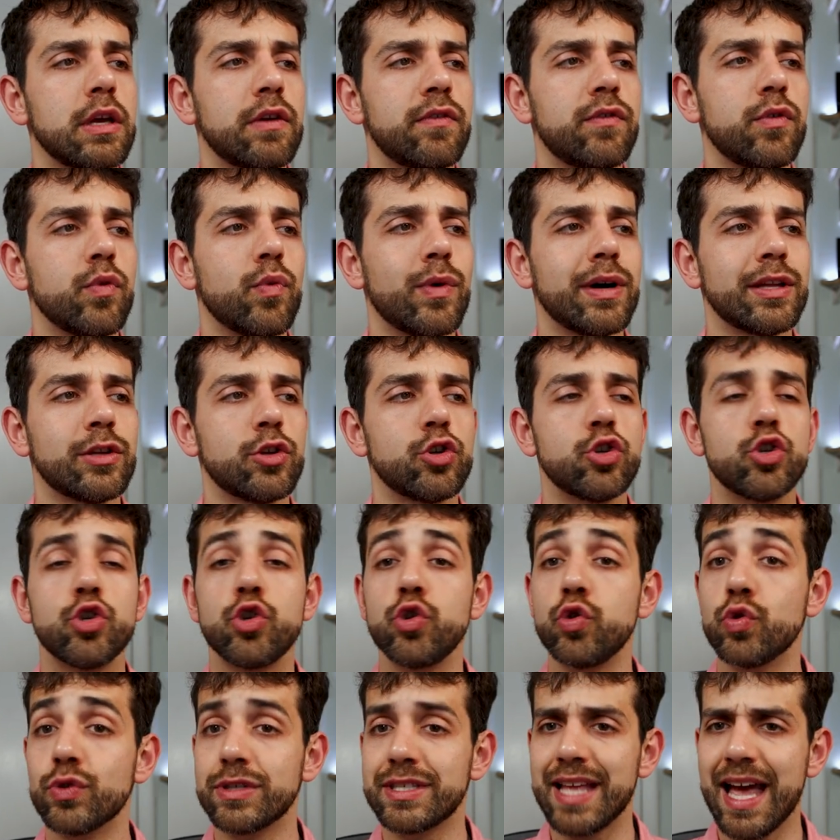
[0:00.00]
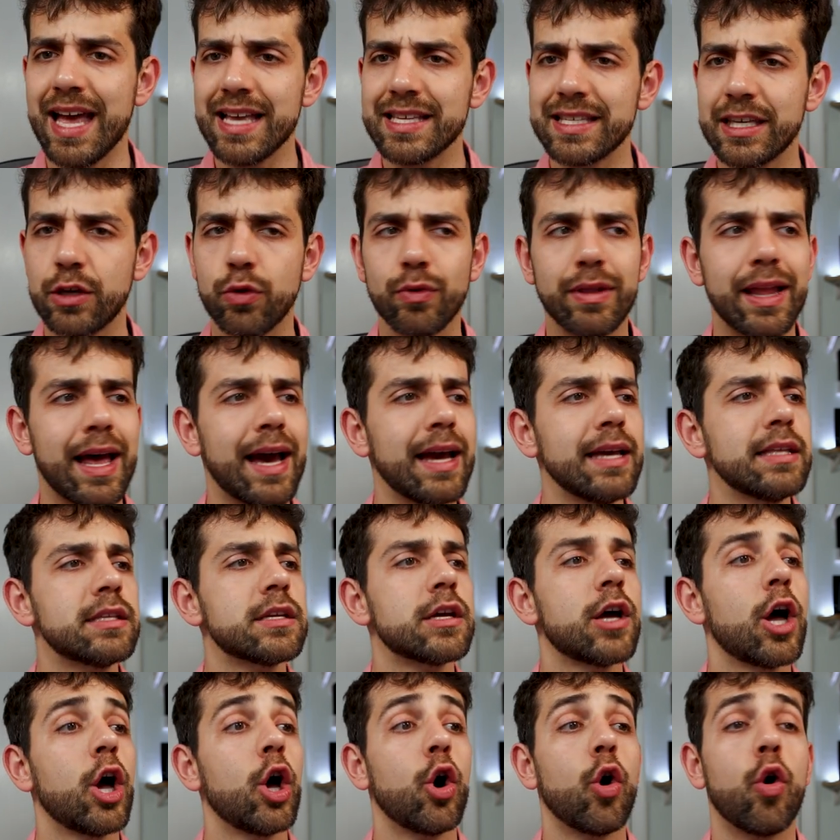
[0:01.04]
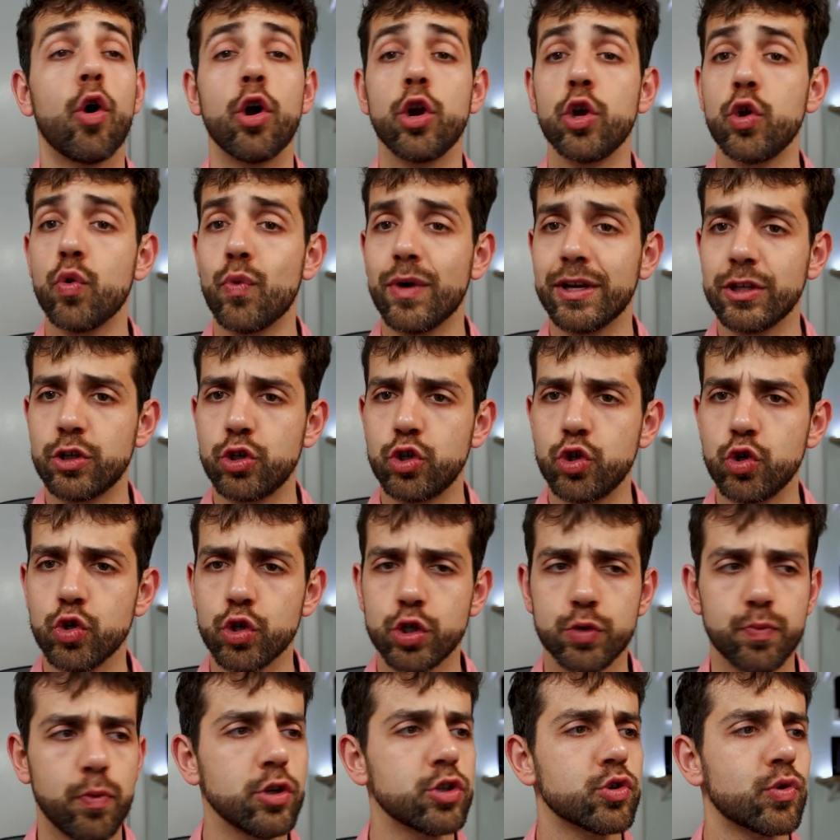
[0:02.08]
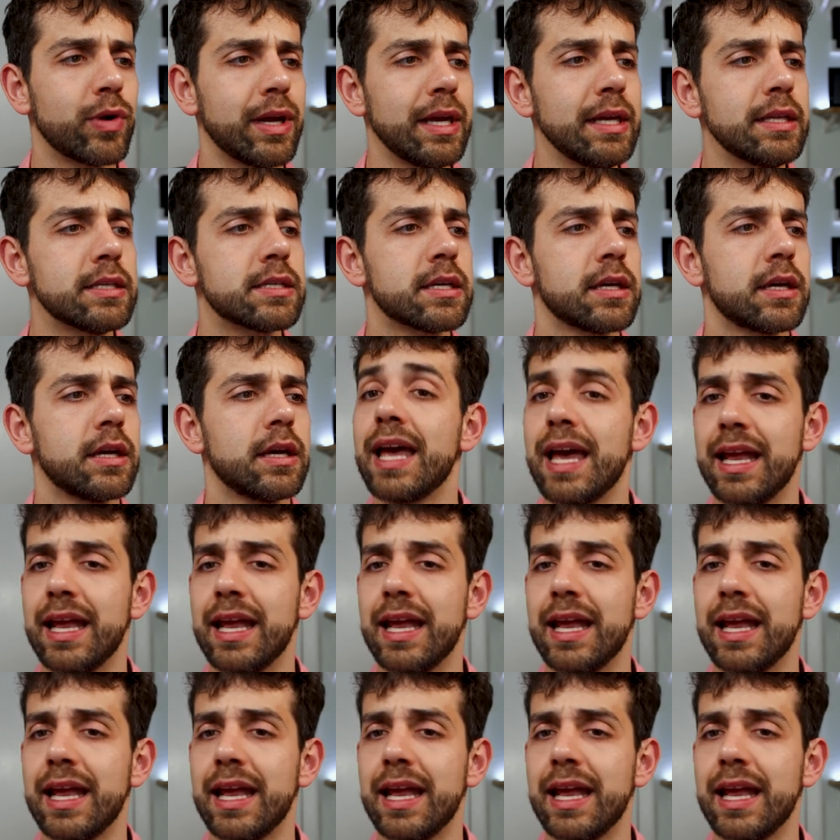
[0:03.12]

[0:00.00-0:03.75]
if you want to use the SQLite or you want to use Postgres.